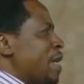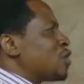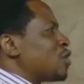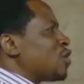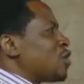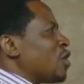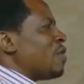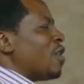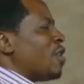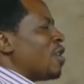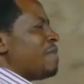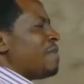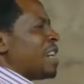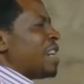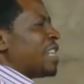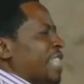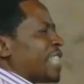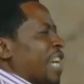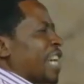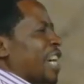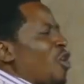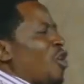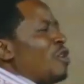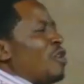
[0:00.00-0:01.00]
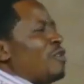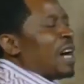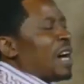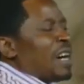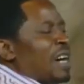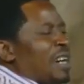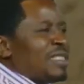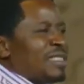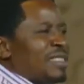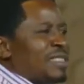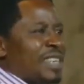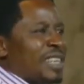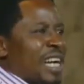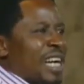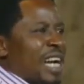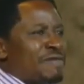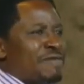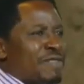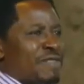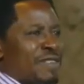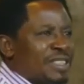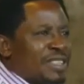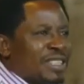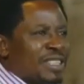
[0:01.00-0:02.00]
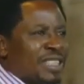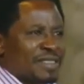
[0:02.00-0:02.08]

of God must take over everything.